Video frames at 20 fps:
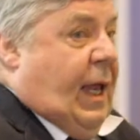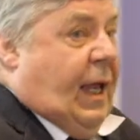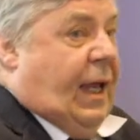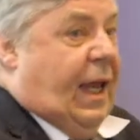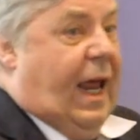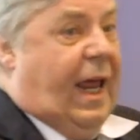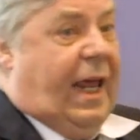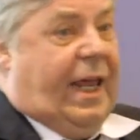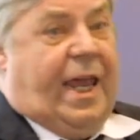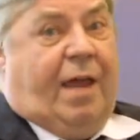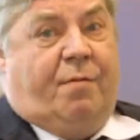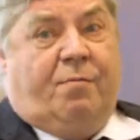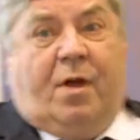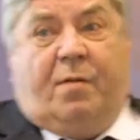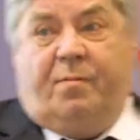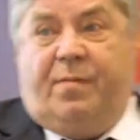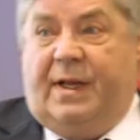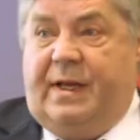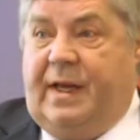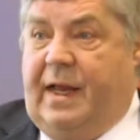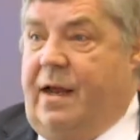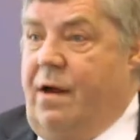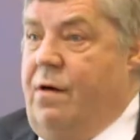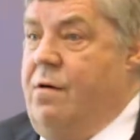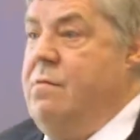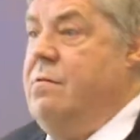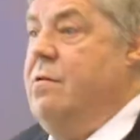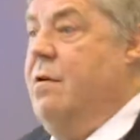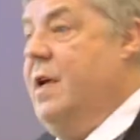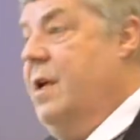They came up in their
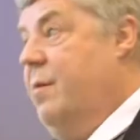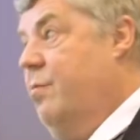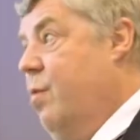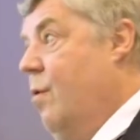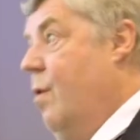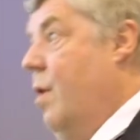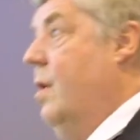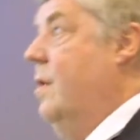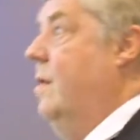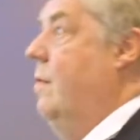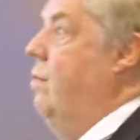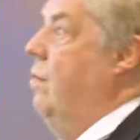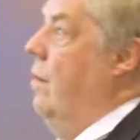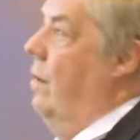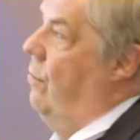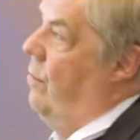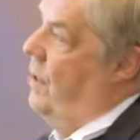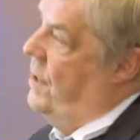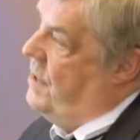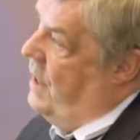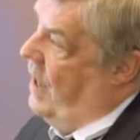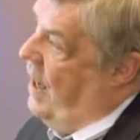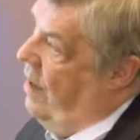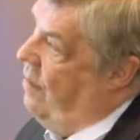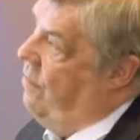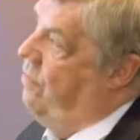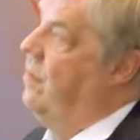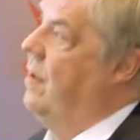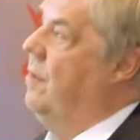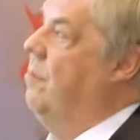own report, which I
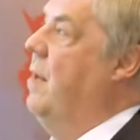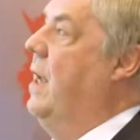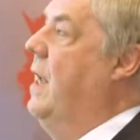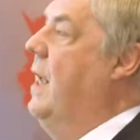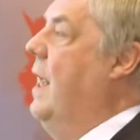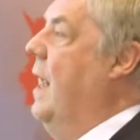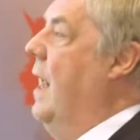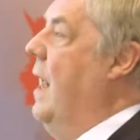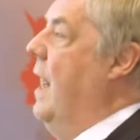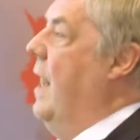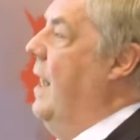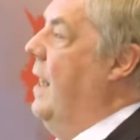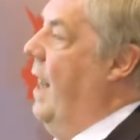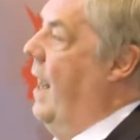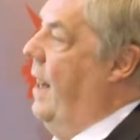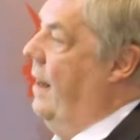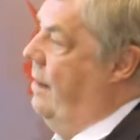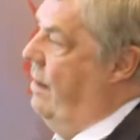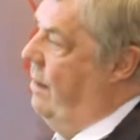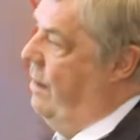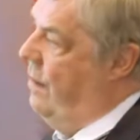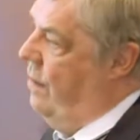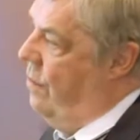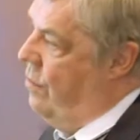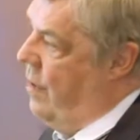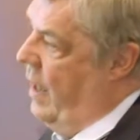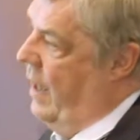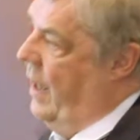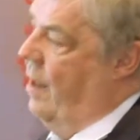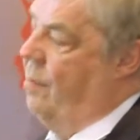have with me, that
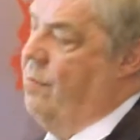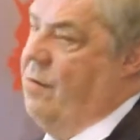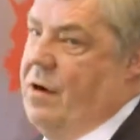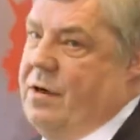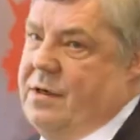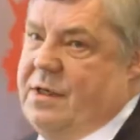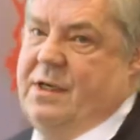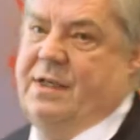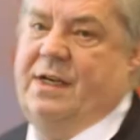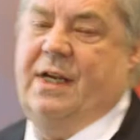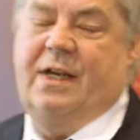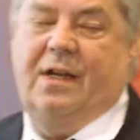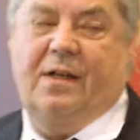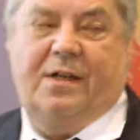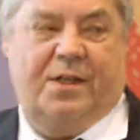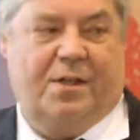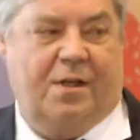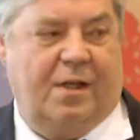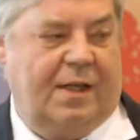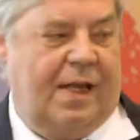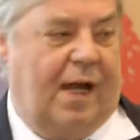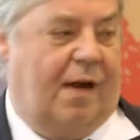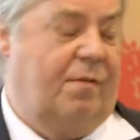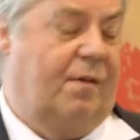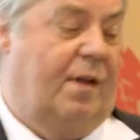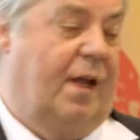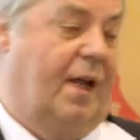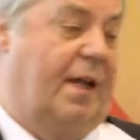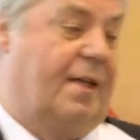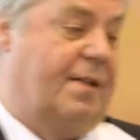during emergency shutdown
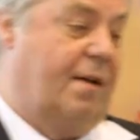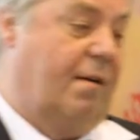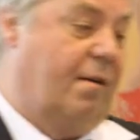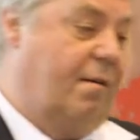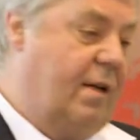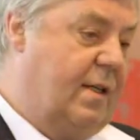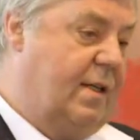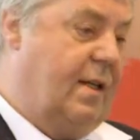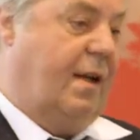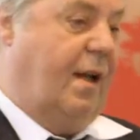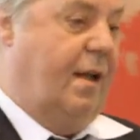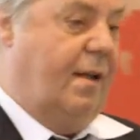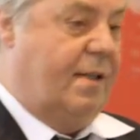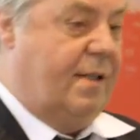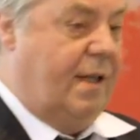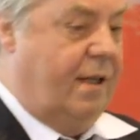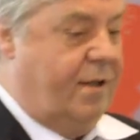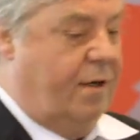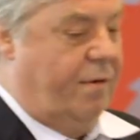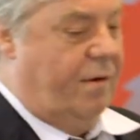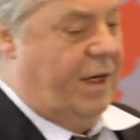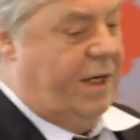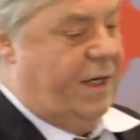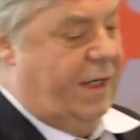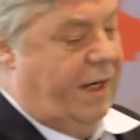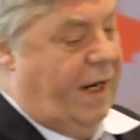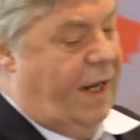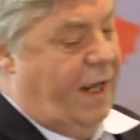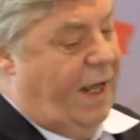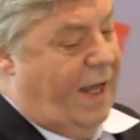there is a risk
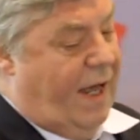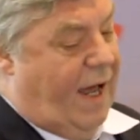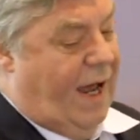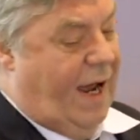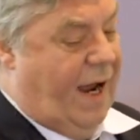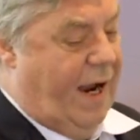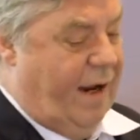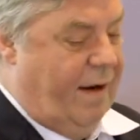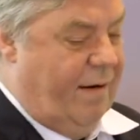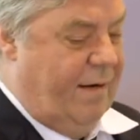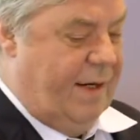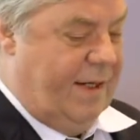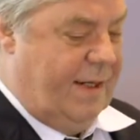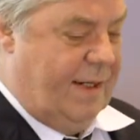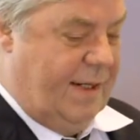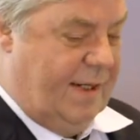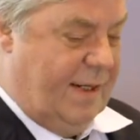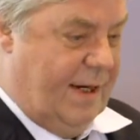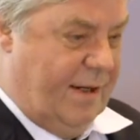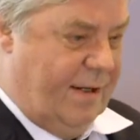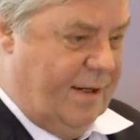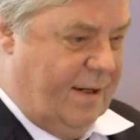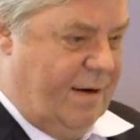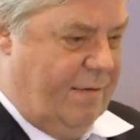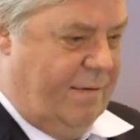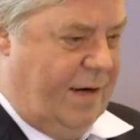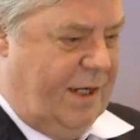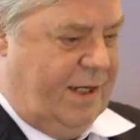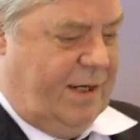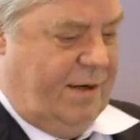situation, a high risk
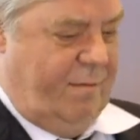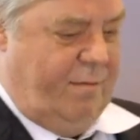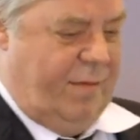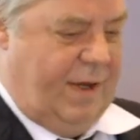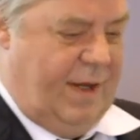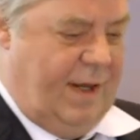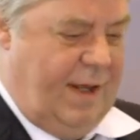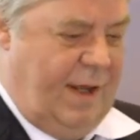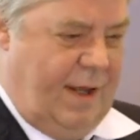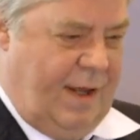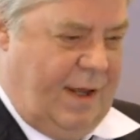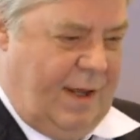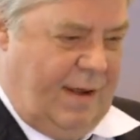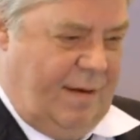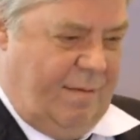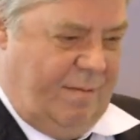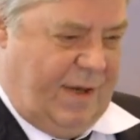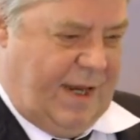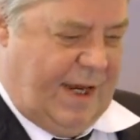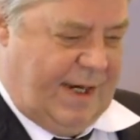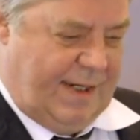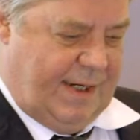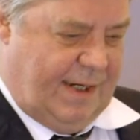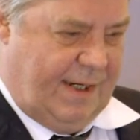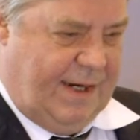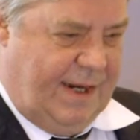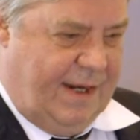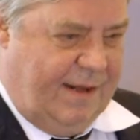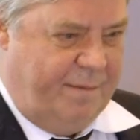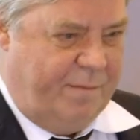situation
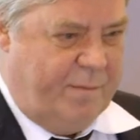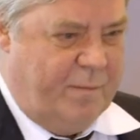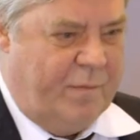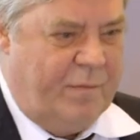present. Yeah?